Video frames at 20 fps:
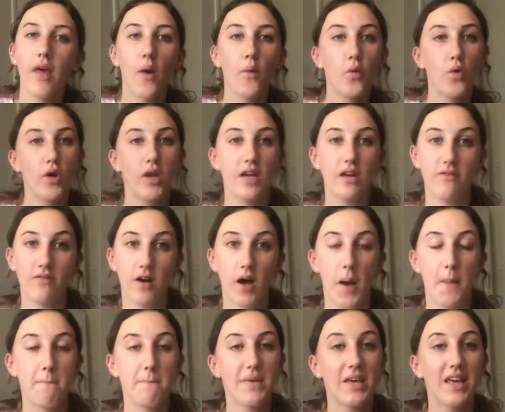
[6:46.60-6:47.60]
will either
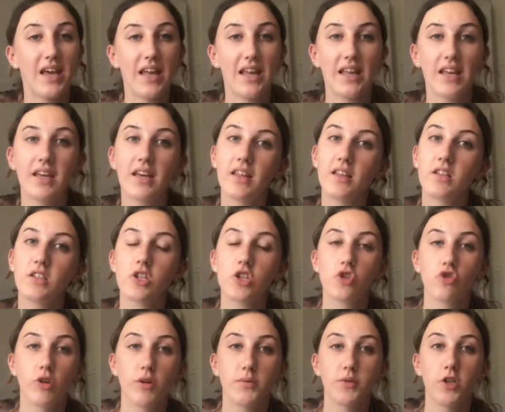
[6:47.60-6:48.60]
be a link in the
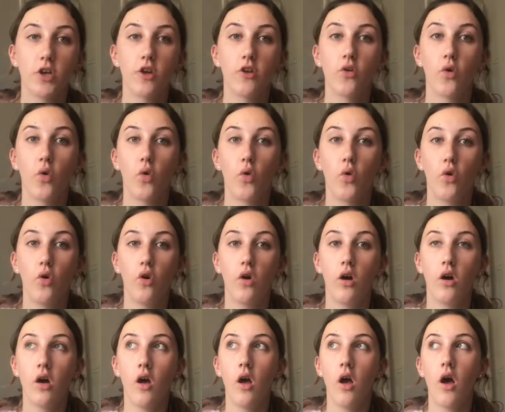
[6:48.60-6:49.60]
description, or
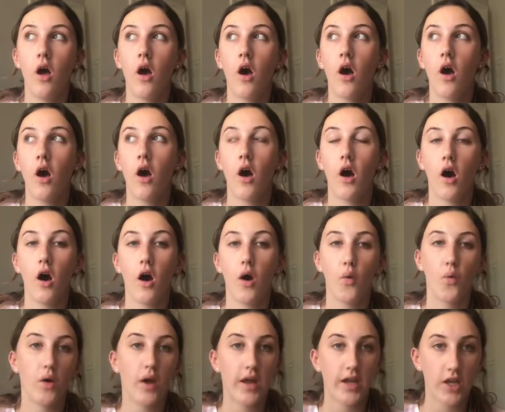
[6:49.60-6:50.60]
I will
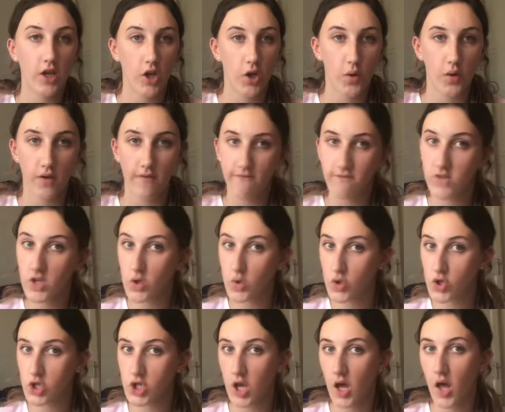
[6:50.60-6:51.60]
let you know in the
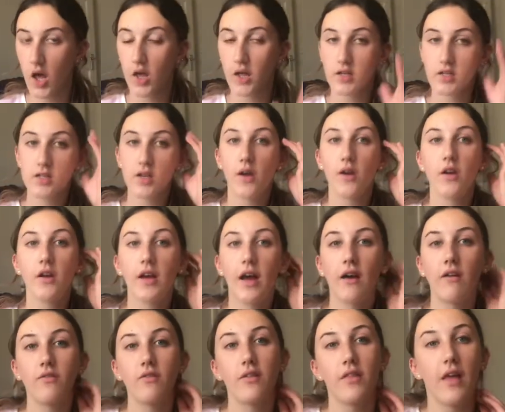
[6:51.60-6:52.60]
future, so look out
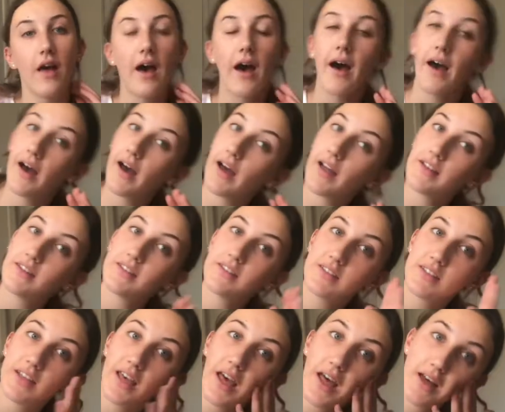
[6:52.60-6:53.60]
for that. And
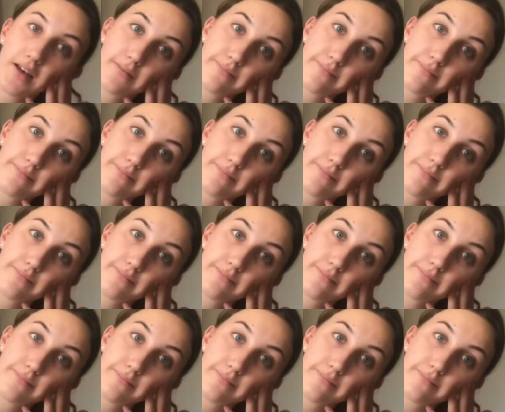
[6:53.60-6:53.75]
yeah,